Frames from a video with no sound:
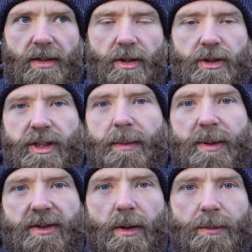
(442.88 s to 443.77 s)
the
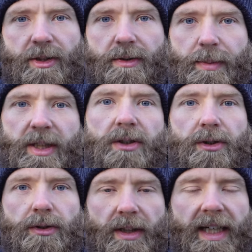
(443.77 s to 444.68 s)
cheapest option because
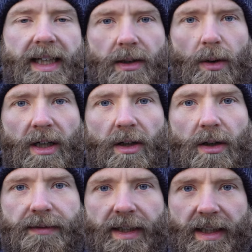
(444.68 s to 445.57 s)
you're eating quite a
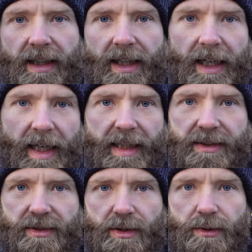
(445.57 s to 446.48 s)
lot of it
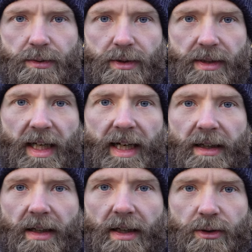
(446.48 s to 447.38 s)
is to get
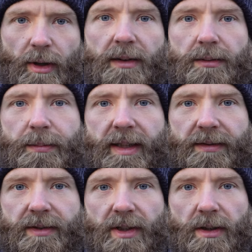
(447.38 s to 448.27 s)
ground
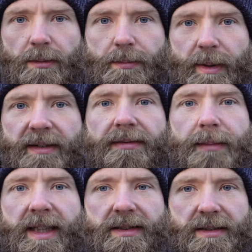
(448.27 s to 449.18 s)
beef, so beef
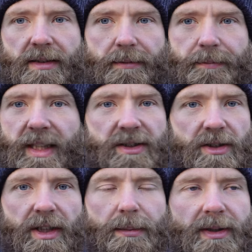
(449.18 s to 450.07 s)
mince. It's
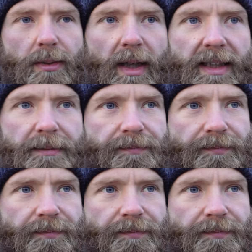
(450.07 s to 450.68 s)
the cheapest way.